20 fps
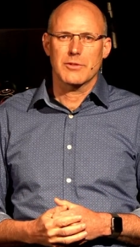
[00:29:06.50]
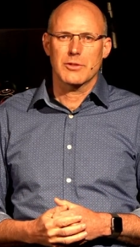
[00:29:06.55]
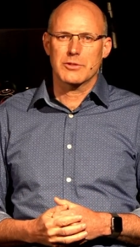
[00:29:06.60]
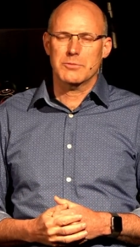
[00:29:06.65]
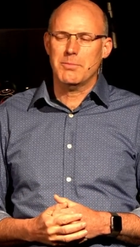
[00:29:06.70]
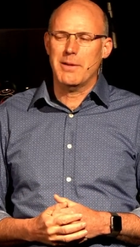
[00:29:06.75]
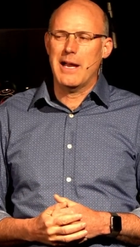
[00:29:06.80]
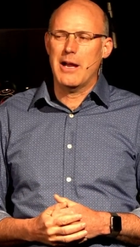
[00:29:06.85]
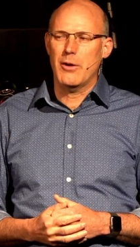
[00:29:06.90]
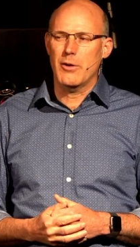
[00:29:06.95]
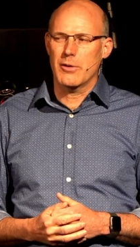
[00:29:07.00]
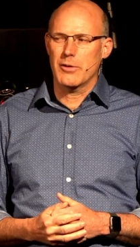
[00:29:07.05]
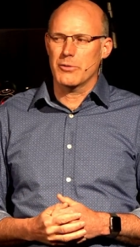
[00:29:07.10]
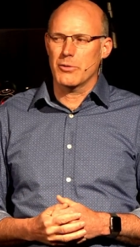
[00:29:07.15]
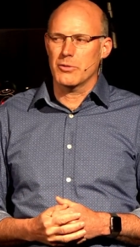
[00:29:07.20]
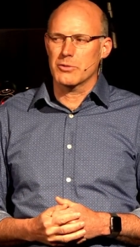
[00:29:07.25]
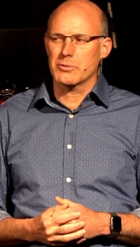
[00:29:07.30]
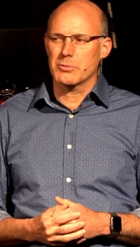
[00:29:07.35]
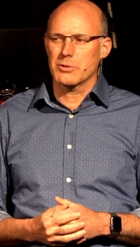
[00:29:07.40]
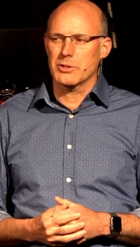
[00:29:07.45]
There's power
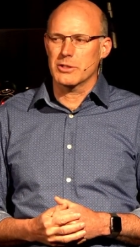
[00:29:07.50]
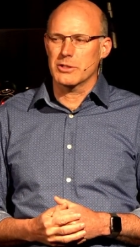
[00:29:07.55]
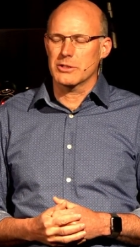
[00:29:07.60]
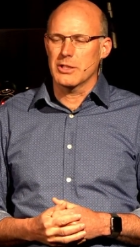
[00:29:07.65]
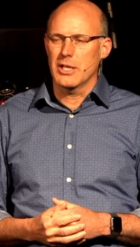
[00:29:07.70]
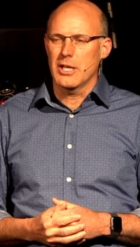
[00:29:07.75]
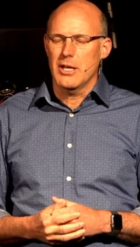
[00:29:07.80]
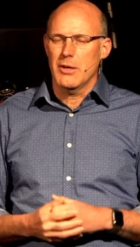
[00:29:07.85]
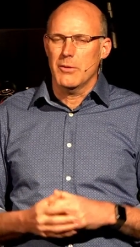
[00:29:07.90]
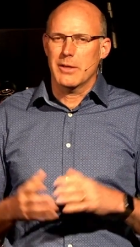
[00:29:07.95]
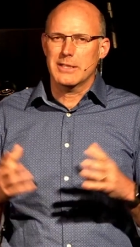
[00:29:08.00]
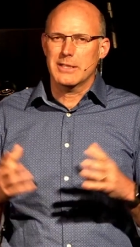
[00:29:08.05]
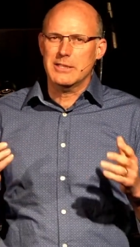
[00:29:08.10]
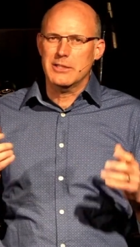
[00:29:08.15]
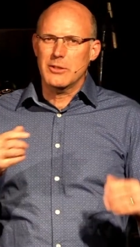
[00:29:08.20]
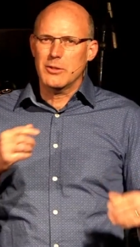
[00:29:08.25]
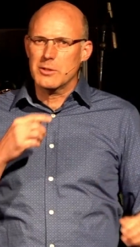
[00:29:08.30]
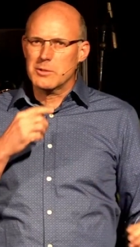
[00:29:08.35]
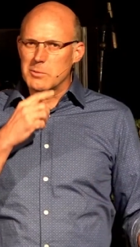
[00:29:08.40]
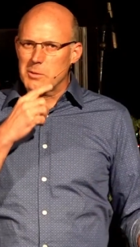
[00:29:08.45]
in those words. When I
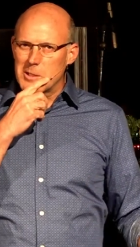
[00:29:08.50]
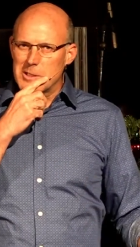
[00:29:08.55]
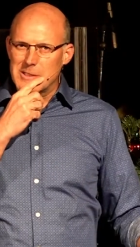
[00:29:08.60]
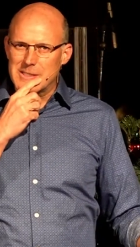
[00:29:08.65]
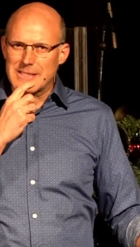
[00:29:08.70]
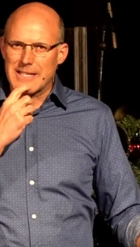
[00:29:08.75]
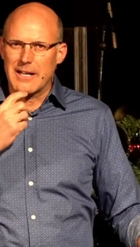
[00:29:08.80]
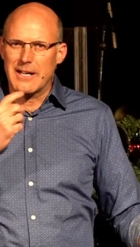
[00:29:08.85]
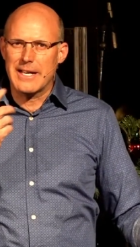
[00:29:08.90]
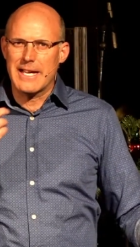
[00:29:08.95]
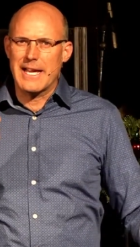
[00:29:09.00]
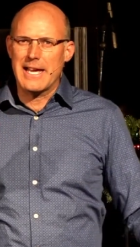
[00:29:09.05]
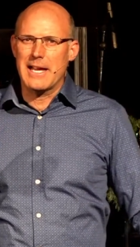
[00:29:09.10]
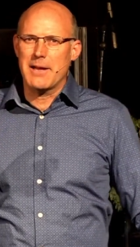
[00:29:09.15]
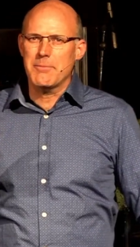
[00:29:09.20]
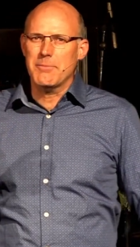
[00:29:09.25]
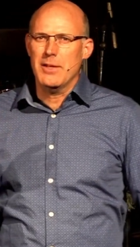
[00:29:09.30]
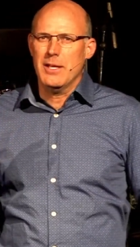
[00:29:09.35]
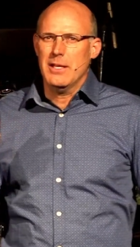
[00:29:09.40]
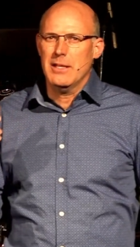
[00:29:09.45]
see those words, I
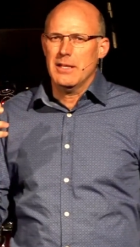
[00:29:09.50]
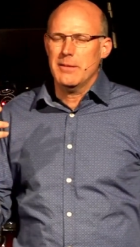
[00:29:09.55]
am,